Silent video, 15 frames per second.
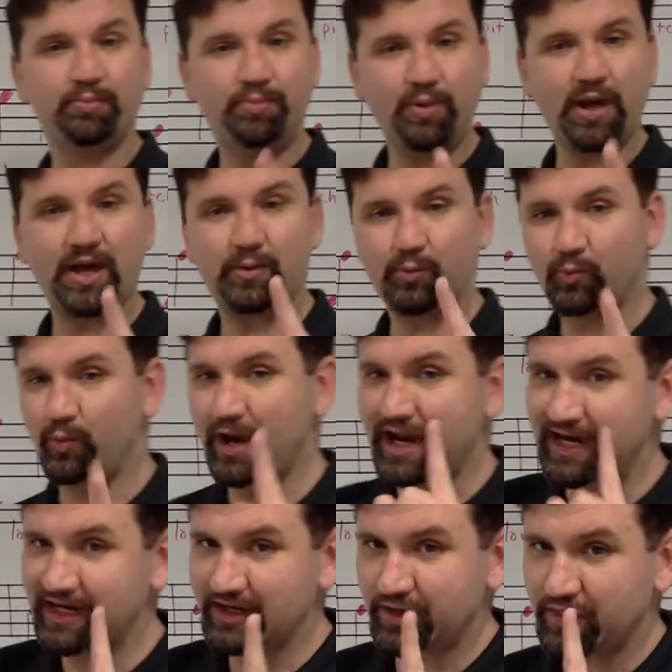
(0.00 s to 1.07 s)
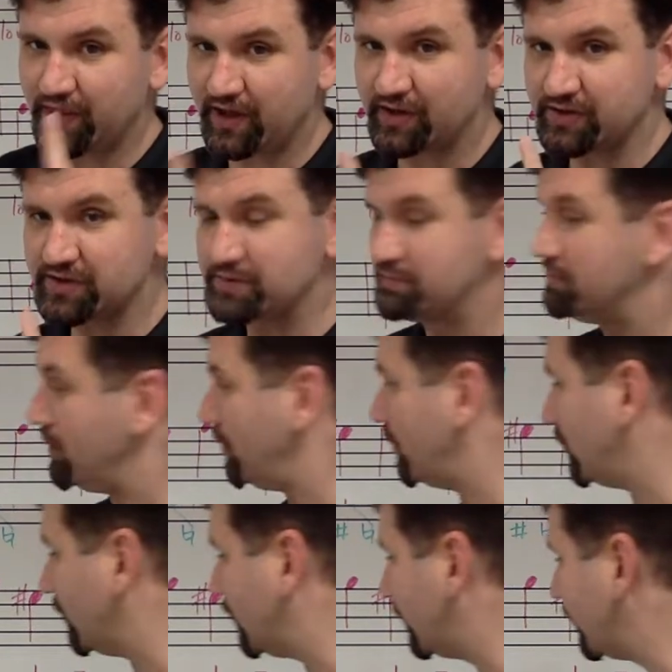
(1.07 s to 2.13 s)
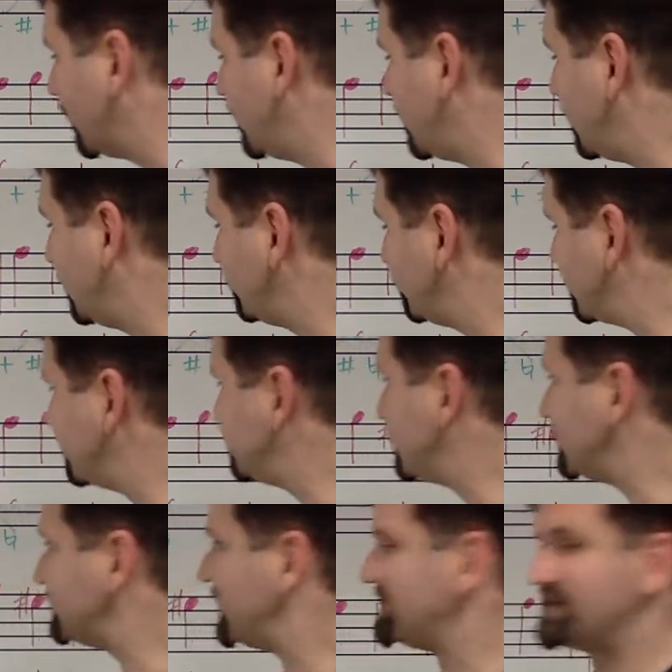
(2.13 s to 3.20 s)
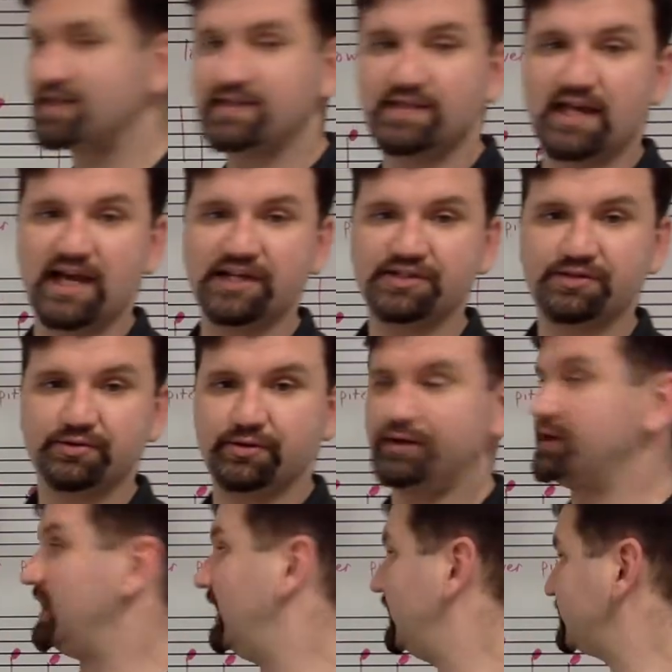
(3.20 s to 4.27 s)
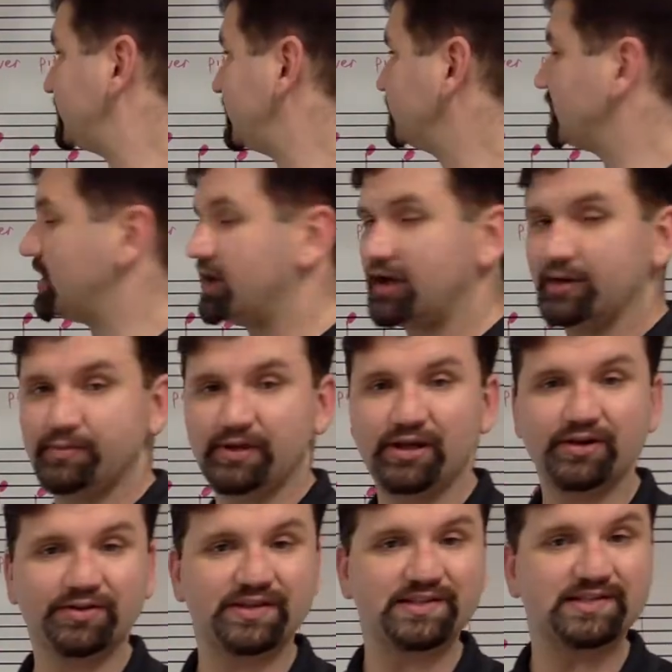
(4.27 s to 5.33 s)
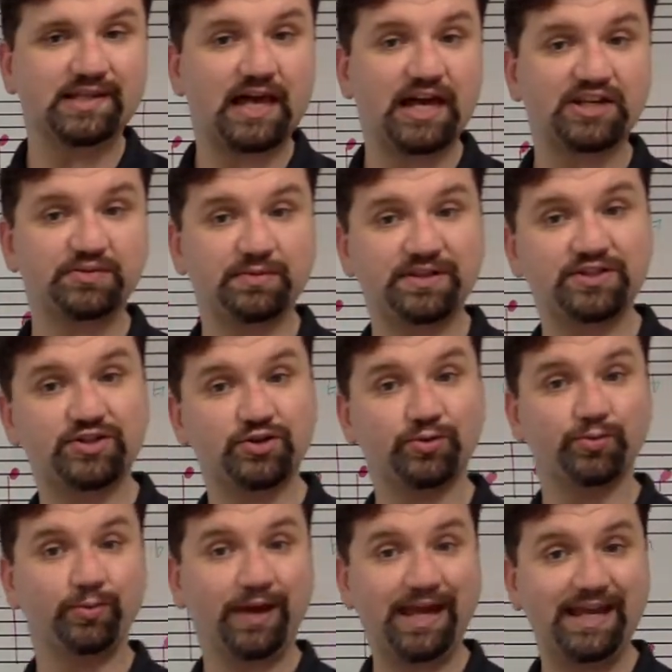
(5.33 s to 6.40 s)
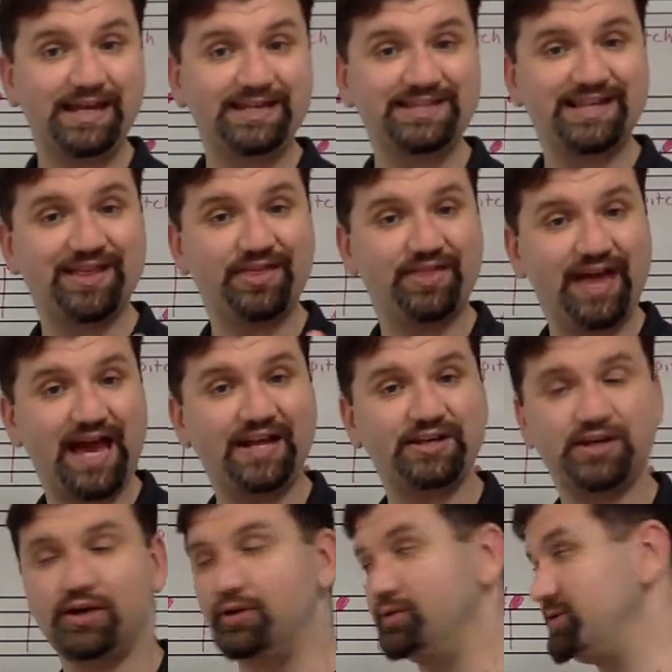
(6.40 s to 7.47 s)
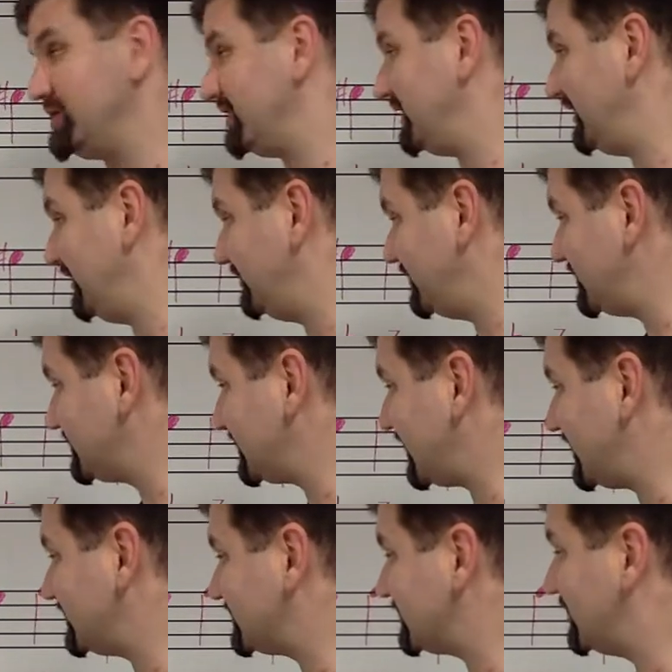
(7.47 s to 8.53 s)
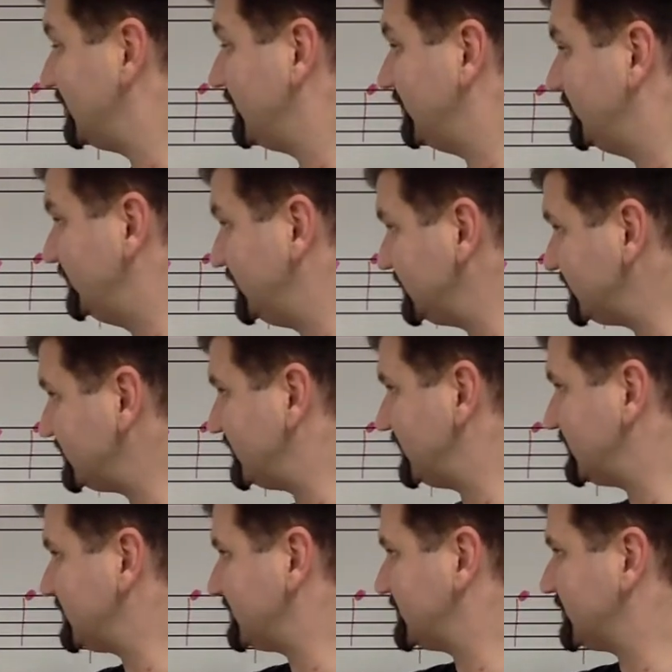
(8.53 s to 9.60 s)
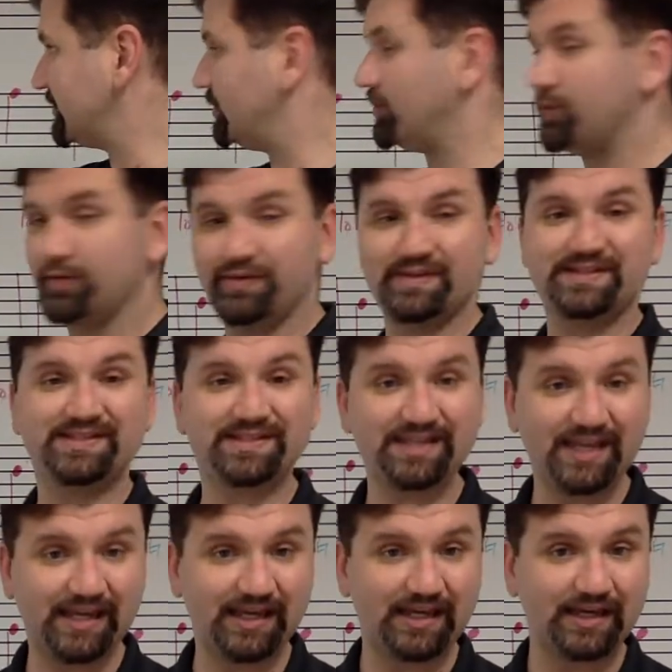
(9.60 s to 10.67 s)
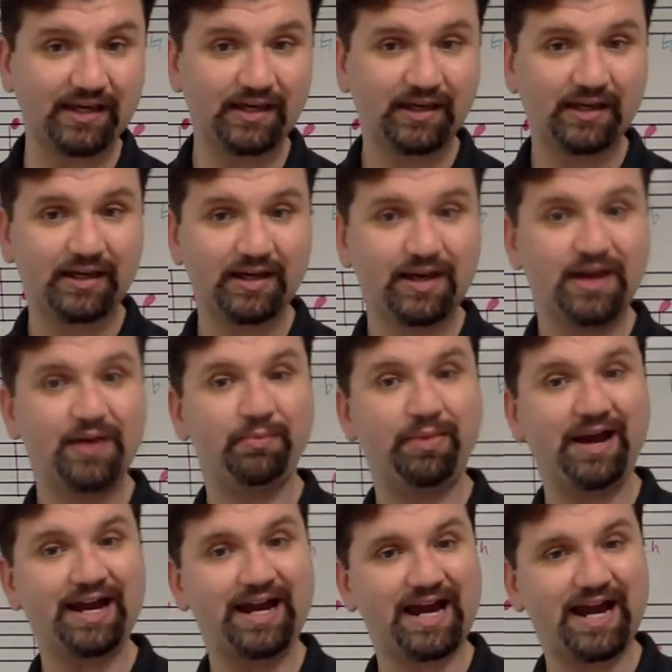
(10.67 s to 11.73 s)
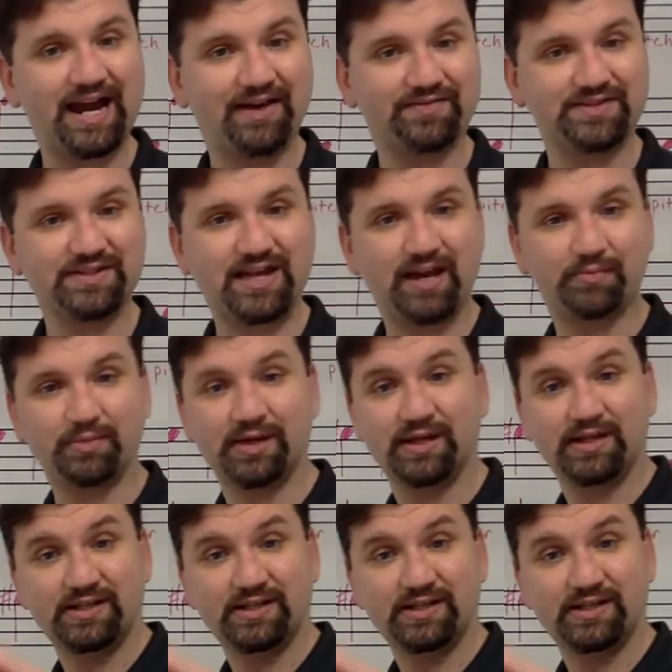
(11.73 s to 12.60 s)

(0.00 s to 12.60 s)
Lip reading: But wait, there's more. The 6 has a slash through it, and as I saw up here, the slash means to raise that note, in this case, the 6th or the C, by a half step.